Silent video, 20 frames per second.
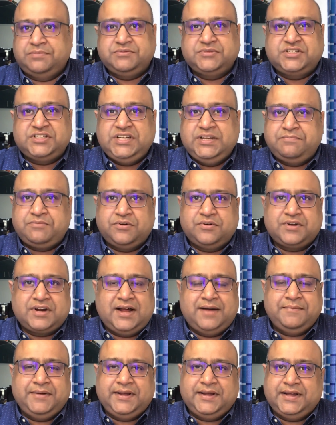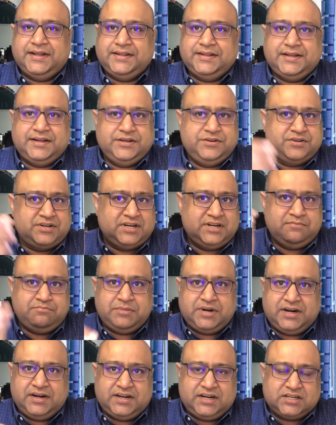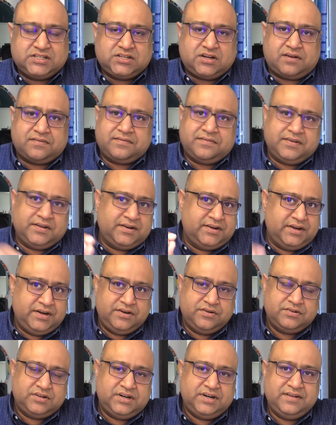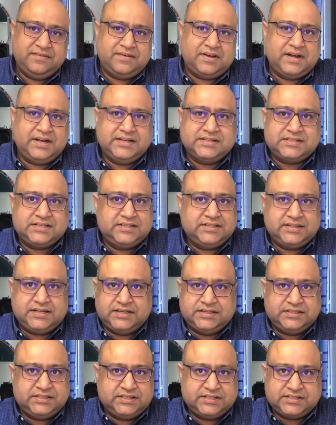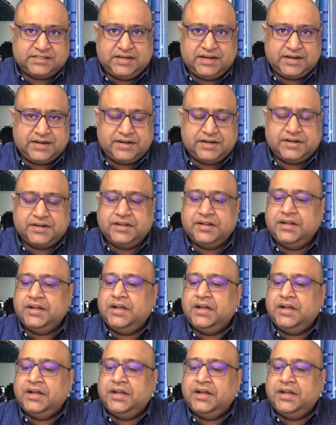C programming, and then you can embed that software into the device and then just let it